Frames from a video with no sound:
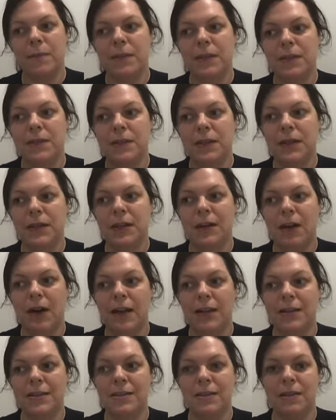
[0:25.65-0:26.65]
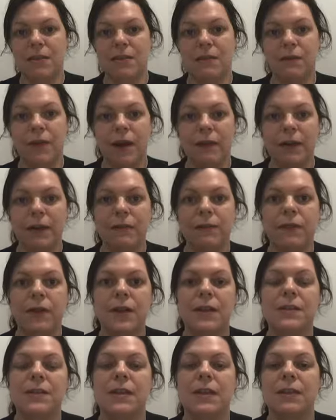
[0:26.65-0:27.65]
the study guide is that the very
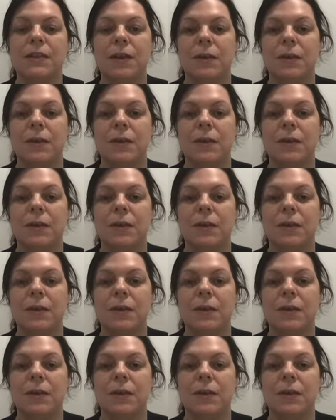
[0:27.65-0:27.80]
first thing